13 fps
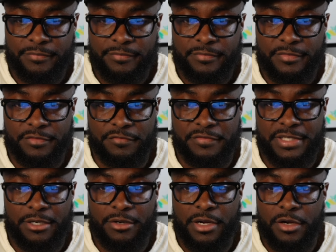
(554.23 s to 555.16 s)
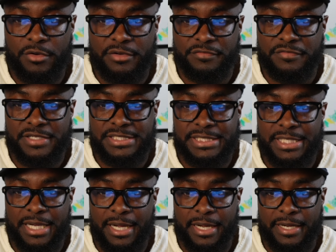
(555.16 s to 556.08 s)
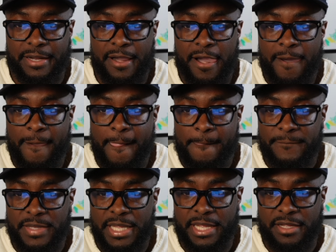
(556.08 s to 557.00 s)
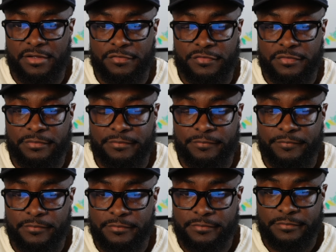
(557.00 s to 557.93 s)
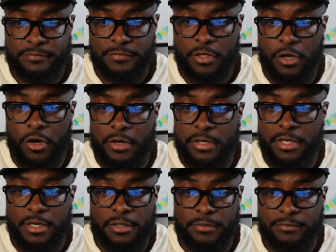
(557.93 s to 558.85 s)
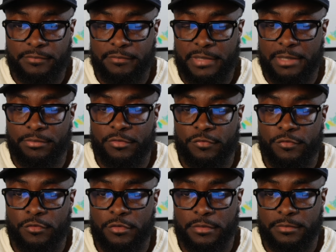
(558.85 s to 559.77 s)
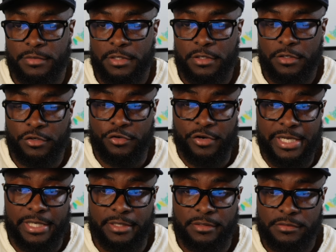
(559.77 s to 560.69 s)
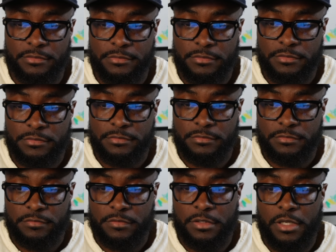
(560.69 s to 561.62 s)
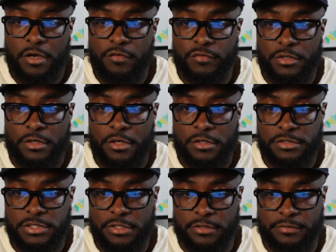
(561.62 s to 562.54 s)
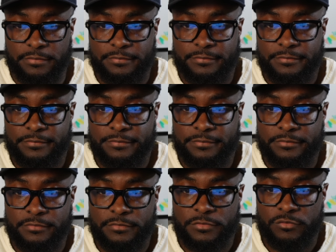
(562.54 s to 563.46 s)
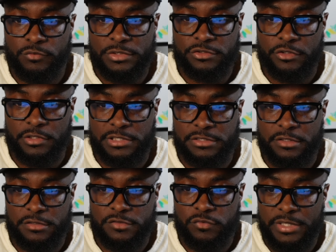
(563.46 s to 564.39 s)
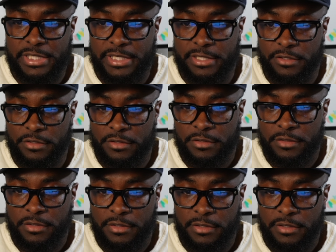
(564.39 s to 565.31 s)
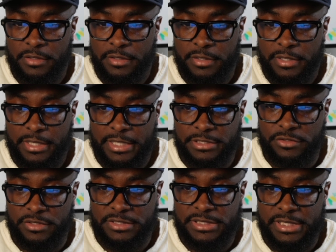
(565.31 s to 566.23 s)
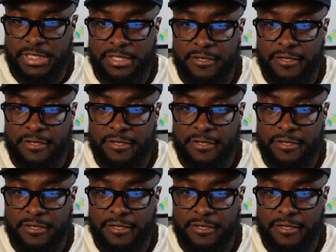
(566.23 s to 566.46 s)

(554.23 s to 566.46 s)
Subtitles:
VOO and VTI have gone up and performed great over the long term. We scroll out to the 20-year, as you can see,